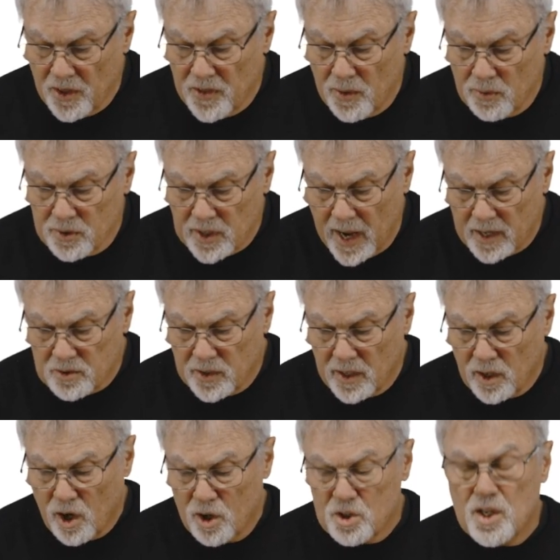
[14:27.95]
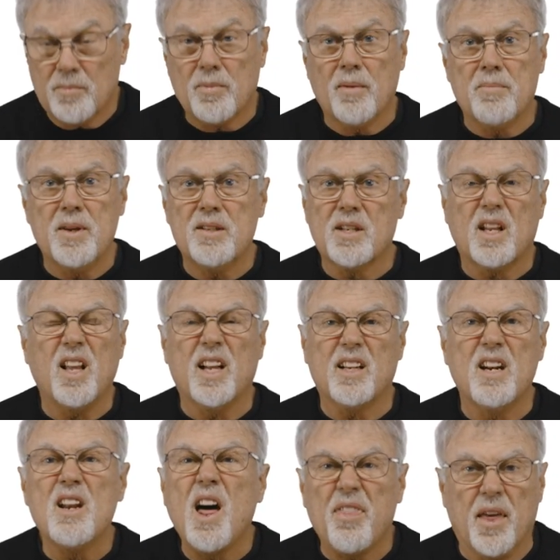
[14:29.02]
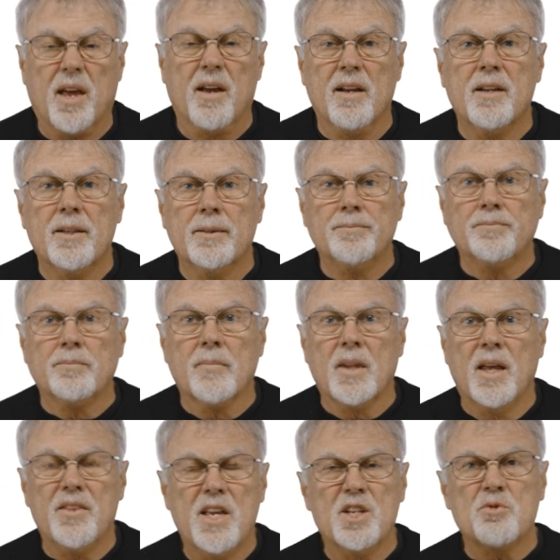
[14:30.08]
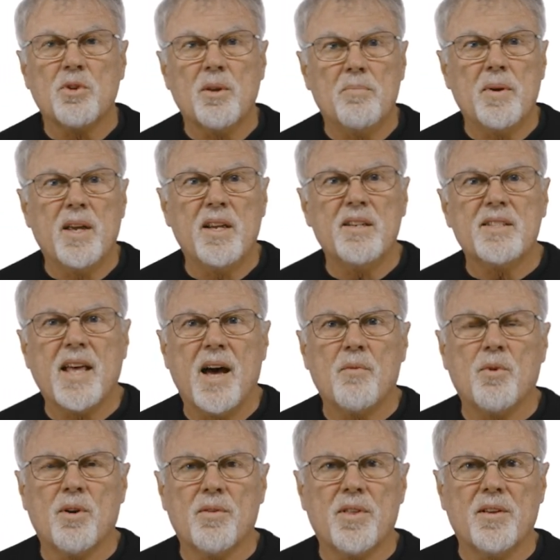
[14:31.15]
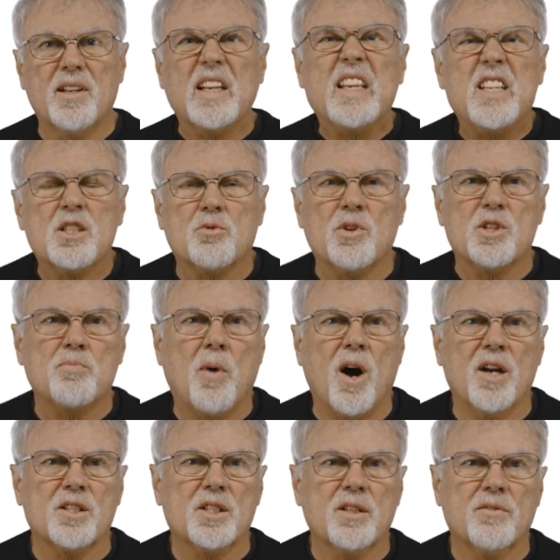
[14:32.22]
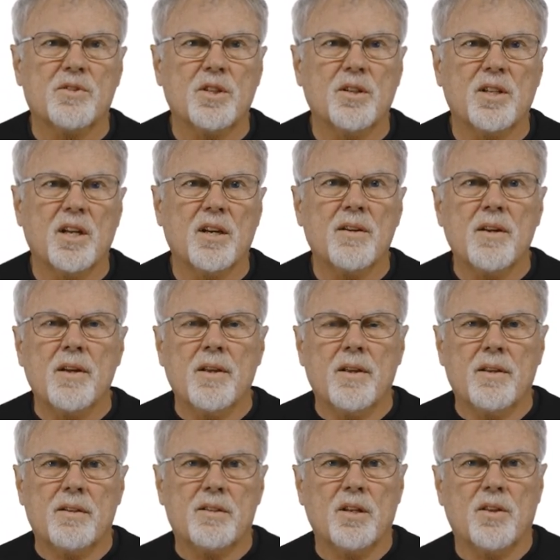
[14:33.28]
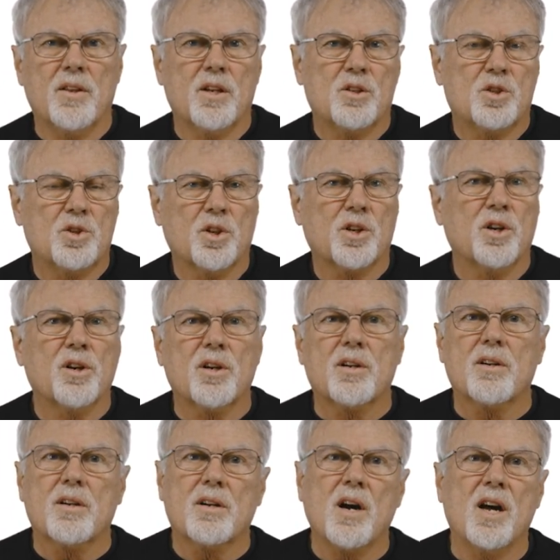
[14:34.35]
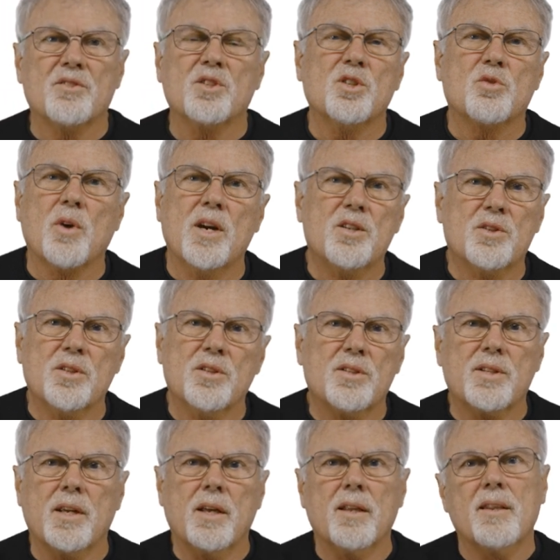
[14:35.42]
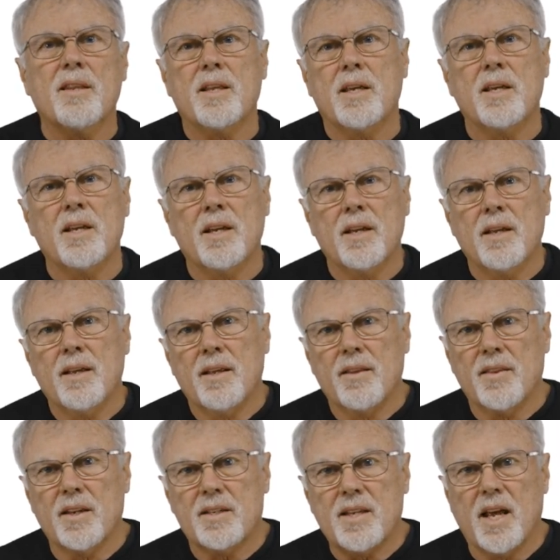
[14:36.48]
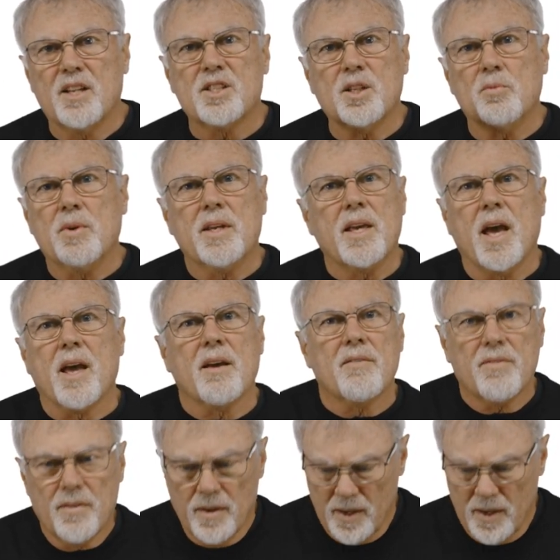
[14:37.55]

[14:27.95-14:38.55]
And there was actually a large number of bees that collected nothing. And these were the bees that were the least responsive to the sugar concentrations in the test that we gave.